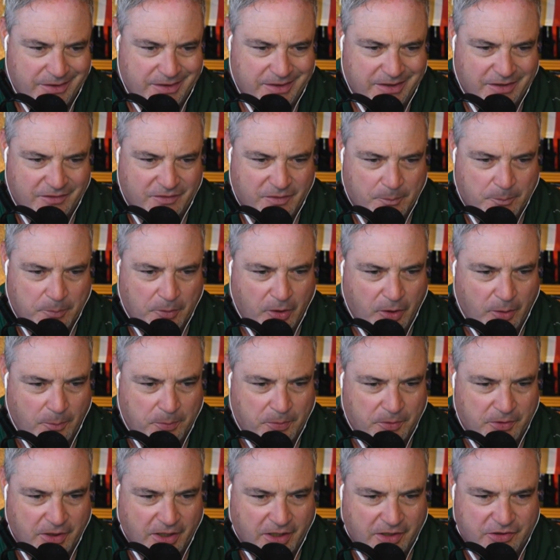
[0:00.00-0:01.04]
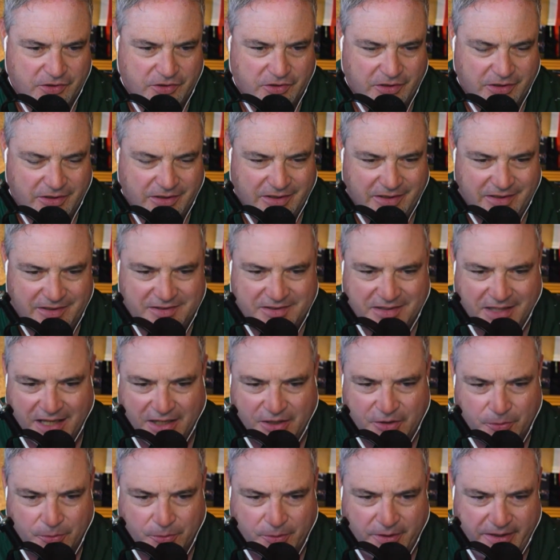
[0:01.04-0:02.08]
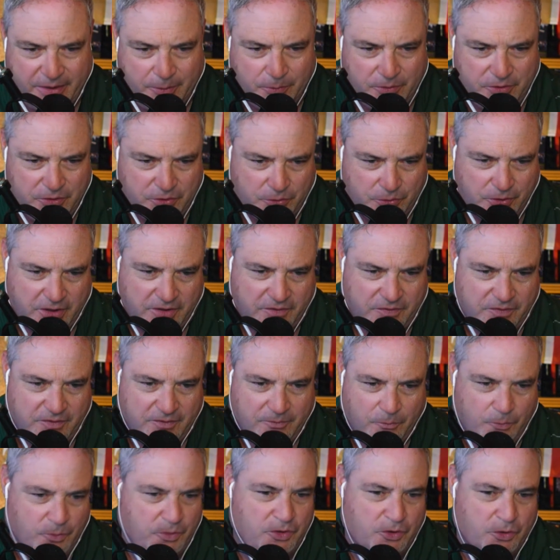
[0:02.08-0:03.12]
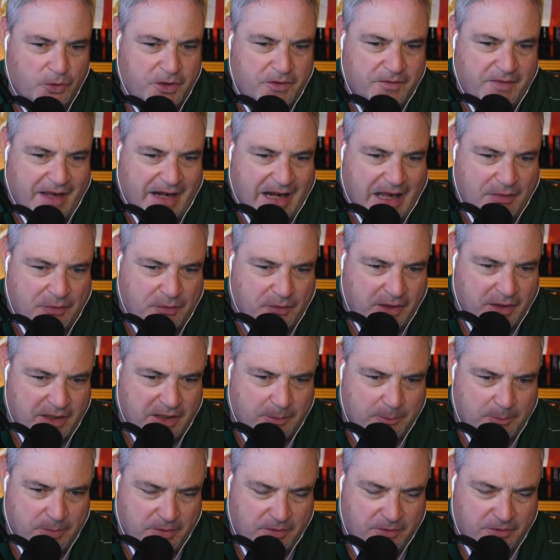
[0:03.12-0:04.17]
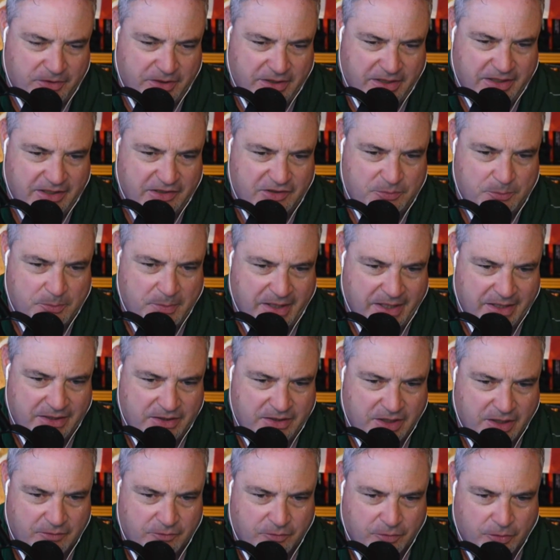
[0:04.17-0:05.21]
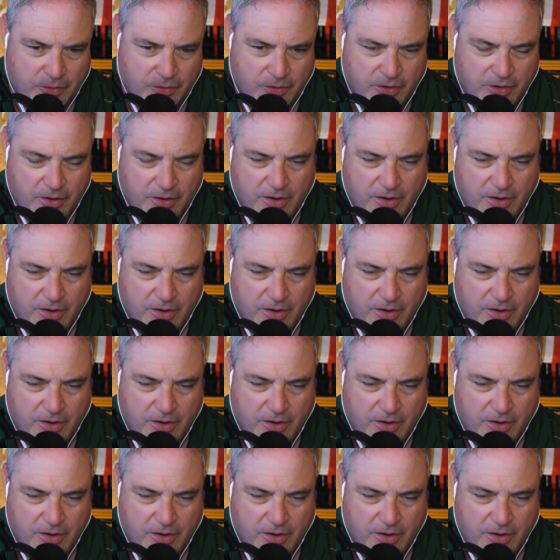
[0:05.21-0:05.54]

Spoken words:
the ball production is not great when you look at that athletic ability and his man cover